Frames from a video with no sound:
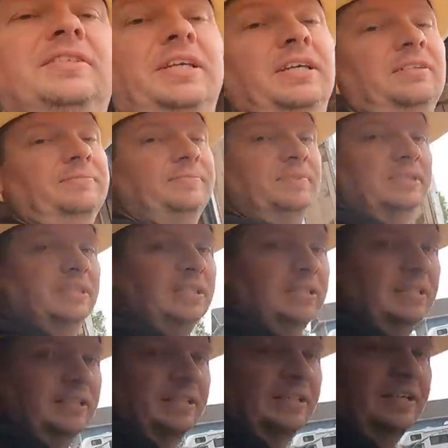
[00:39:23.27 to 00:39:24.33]
Yeah.
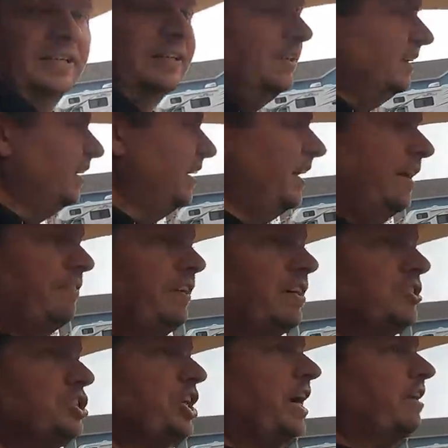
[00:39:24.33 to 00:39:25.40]
Hey, I
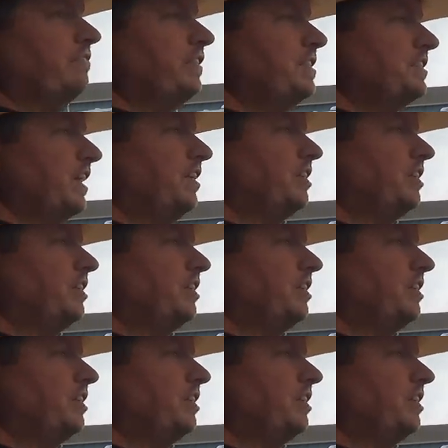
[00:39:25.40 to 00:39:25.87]
found Jeff. He's